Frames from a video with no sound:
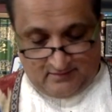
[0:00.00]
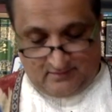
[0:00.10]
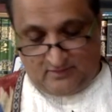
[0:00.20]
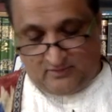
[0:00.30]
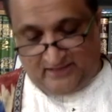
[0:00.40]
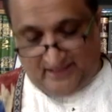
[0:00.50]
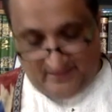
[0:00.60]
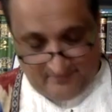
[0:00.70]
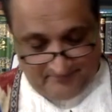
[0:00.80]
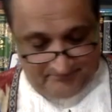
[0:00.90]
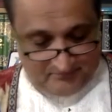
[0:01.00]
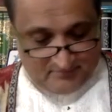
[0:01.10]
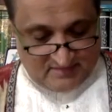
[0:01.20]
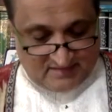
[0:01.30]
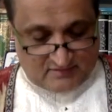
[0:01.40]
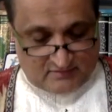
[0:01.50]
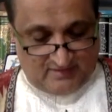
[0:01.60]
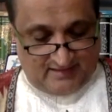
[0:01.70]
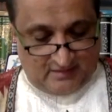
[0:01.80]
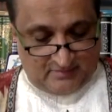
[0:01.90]
okay doesn't really
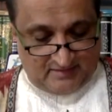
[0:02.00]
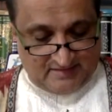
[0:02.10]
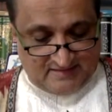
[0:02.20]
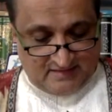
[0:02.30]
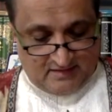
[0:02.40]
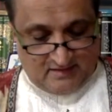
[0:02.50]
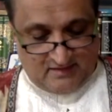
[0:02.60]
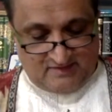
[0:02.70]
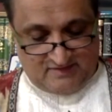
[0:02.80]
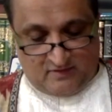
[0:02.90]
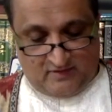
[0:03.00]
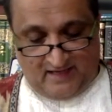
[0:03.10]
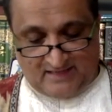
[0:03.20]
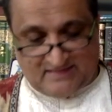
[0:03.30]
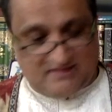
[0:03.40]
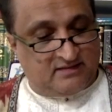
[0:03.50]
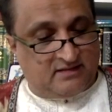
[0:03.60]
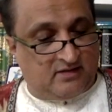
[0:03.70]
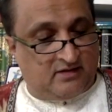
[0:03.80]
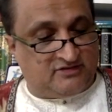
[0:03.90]
help us. So as
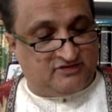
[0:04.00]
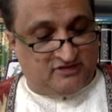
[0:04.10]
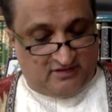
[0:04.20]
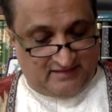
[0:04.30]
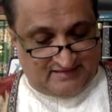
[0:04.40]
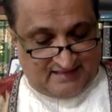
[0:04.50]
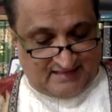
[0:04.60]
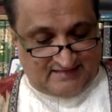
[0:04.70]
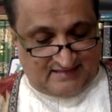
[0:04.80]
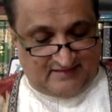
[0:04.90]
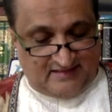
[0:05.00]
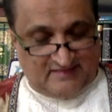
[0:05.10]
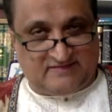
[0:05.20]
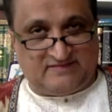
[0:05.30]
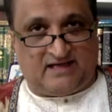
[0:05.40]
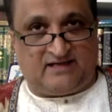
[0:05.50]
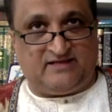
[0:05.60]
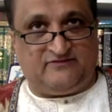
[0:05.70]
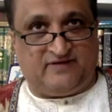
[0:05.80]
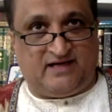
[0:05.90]
Ashtiani says that these
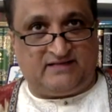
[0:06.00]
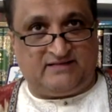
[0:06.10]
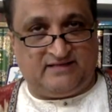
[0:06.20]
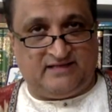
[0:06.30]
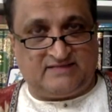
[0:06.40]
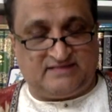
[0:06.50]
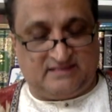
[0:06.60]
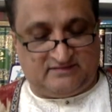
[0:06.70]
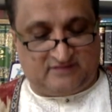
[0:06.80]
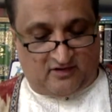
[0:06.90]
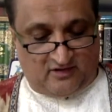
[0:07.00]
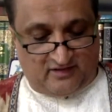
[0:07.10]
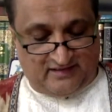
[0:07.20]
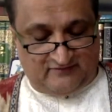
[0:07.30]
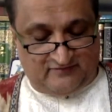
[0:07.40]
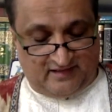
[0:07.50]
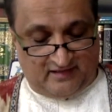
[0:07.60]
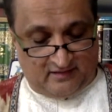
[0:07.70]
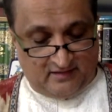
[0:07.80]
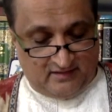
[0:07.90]
ta'rifat, these ta'arif, they
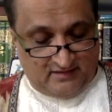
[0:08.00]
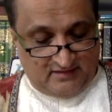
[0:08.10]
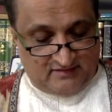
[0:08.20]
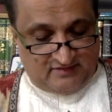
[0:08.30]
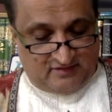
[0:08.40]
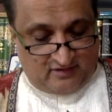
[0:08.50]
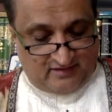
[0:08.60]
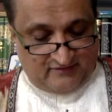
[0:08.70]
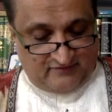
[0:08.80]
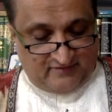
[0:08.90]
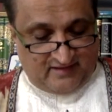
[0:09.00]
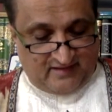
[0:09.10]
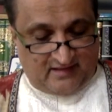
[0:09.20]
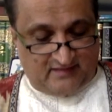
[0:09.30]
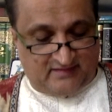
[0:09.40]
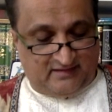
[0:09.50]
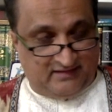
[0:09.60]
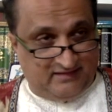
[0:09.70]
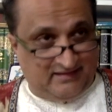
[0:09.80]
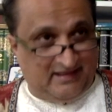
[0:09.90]
are ta'arif
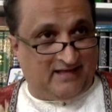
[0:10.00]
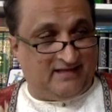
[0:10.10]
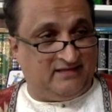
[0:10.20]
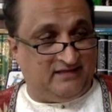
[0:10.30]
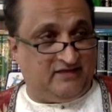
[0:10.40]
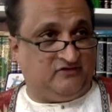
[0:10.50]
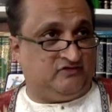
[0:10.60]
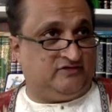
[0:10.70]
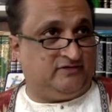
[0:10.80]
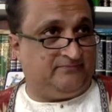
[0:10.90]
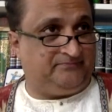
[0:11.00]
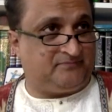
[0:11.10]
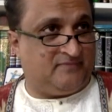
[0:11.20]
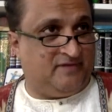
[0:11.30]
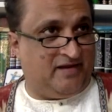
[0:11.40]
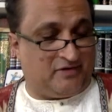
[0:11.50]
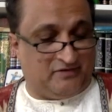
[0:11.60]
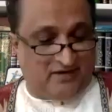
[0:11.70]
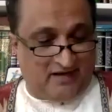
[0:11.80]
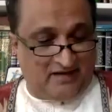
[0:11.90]
haqiqiyya nist. They are
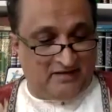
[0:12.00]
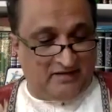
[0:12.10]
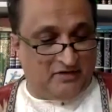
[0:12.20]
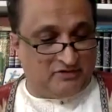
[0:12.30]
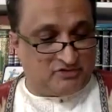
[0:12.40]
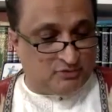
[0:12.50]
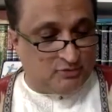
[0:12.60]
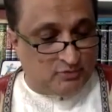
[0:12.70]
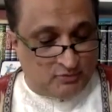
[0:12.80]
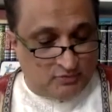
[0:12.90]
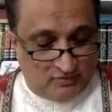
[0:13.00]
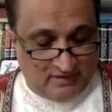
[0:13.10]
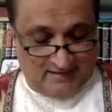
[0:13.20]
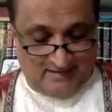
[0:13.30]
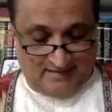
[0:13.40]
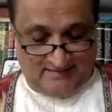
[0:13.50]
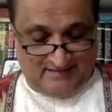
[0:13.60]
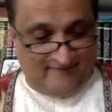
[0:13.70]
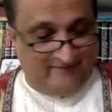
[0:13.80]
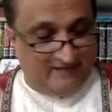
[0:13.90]
not true
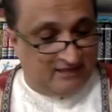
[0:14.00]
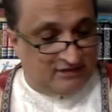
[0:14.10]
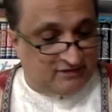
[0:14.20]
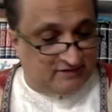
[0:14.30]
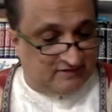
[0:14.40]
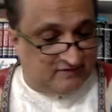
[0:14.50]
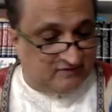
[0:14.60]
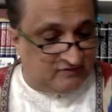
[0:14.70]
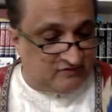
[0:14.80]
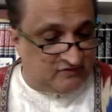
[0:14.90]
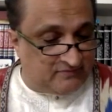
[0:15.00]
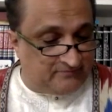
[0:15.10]
definitions.